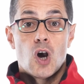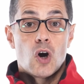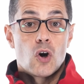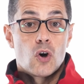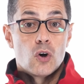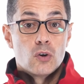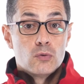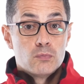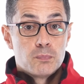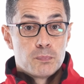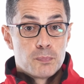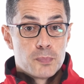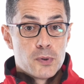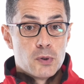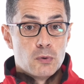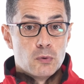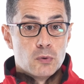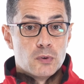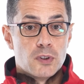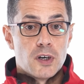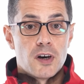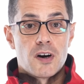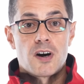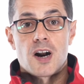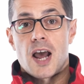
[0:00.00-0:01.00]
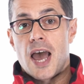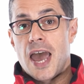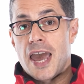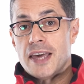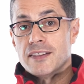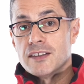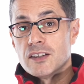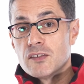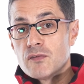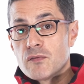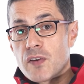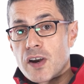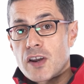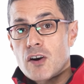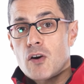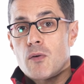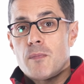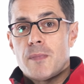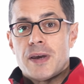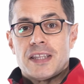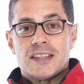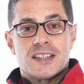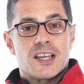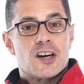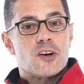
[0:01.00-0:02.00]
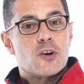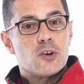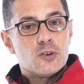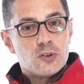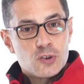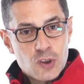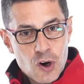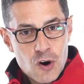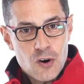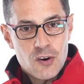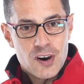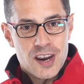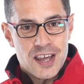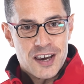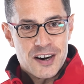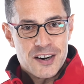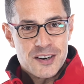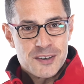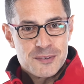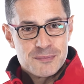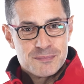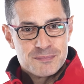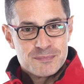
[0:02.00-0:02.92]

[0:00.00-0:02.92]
computer and environmental controller.